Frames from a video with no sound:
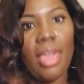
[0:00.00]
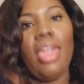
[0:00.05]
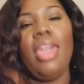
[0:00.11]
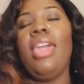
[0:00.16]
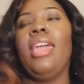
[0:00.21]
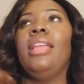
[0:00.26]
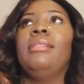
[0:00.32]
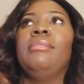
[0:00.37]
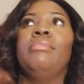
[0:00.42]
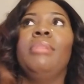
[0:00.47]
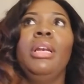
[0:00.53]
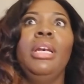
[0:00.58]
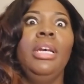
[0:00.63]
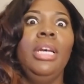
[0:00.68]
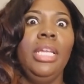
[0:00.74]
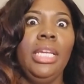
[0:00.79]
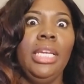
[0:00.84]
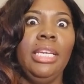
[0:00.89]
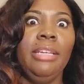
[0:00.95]
And
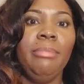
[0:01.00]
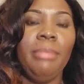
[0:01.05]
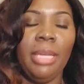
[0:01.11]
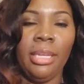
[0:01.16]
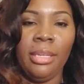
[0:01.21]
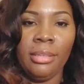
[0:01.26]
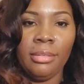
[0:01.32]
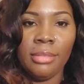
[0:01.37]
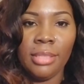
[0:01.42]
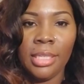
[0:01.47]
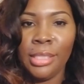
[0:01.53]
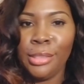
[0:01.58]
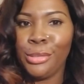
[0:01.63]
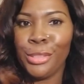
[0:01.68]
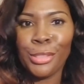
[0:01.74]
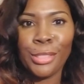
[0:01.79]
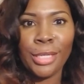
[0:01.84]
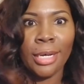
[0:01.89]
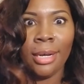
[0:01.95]
believe me, it
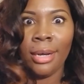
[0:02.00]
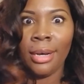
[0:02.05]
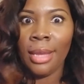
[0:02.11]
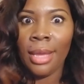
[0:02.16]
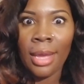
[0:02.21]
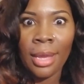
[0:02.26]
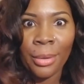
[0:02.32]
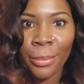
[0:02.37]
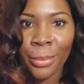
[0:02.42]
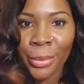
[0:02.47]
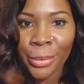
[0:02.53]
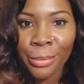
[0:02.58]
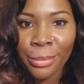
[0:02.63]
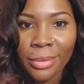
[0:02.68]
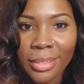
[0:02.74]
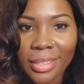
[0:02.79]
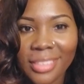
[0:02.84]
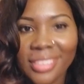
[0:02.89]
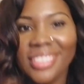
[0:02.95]
took a lot of
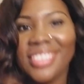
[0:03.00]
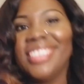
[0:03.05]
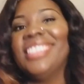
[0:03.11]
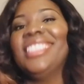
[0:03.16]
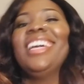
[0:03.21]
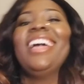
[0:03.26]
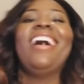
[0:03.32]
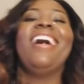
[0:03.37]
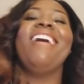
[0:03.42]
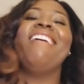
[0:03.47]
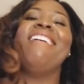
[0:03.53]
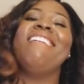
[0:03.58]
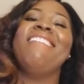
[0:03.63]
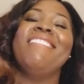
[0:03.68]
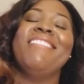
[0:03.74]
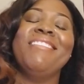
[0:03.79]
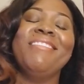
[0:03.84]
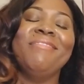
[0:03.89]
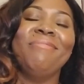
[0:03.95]
work.
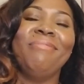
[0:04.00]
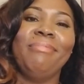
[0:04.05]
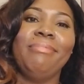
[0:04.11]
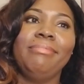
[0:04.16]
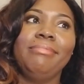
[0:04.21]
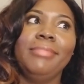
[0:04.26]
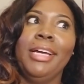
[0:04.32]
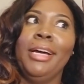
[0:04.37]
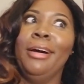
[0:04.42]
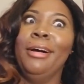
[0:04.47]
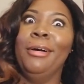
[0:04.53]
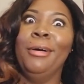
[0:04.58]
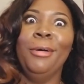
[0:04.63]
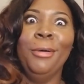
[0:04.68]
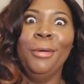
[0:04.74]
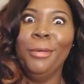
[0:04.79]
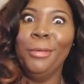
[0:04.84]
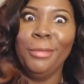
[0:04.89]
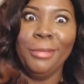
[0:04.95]
A
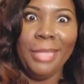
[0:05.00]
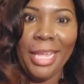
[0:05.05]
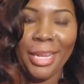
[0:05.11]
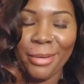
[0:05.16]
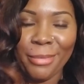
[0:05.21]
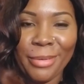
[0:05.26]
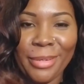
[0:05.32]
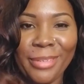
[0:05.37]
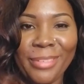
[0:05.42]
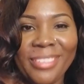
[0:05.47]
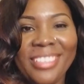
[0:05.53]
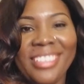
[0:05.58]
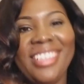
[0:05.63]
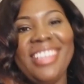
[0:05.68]
whole lot of work.